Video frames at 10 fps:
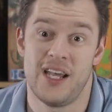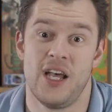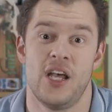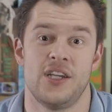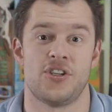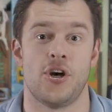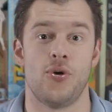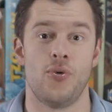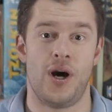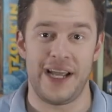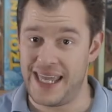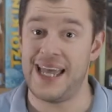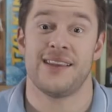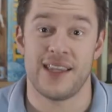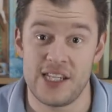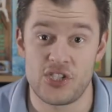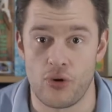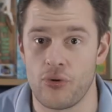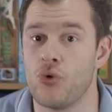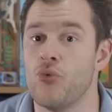So I get the
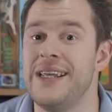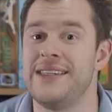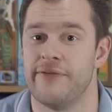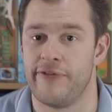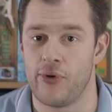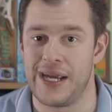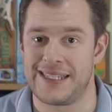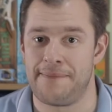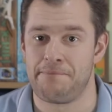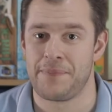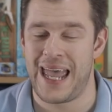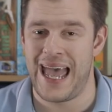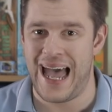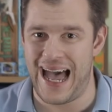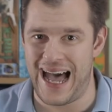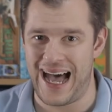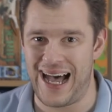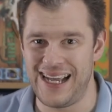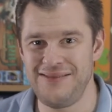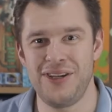historical reason for it.
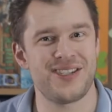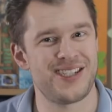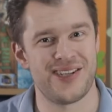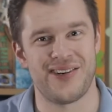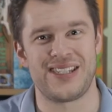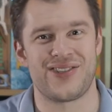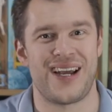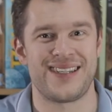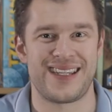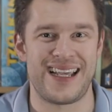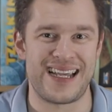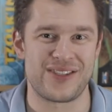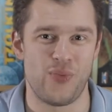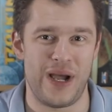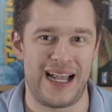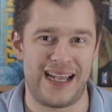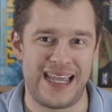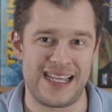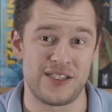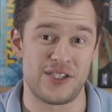I'm not sure it translates as well
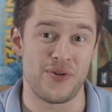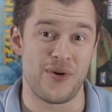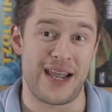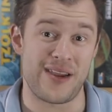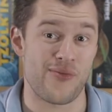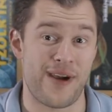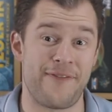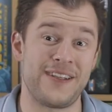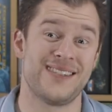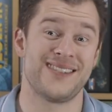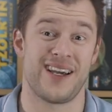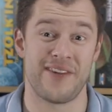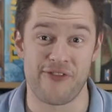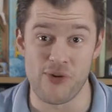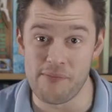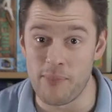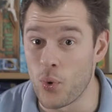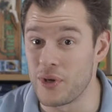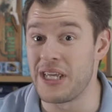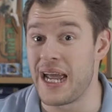into a graphic design for a
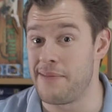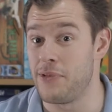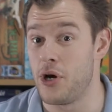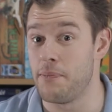board game though.